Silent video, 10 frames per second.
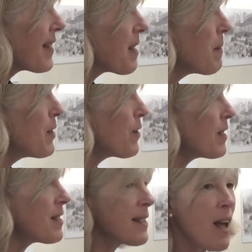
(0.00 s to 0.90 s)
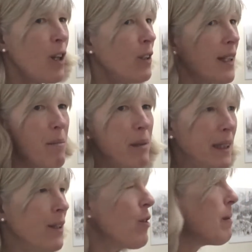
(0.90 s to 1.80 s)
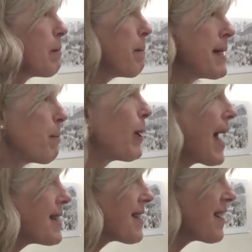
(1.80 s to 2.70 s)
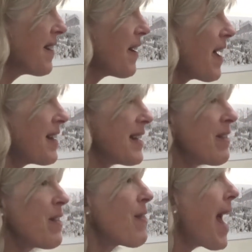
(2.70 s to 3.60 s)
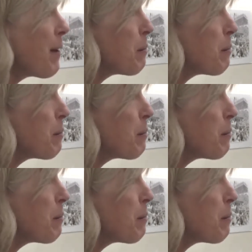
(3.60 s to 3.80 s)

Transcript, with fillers: I mean, you can just look completely normal but be depressed, and even that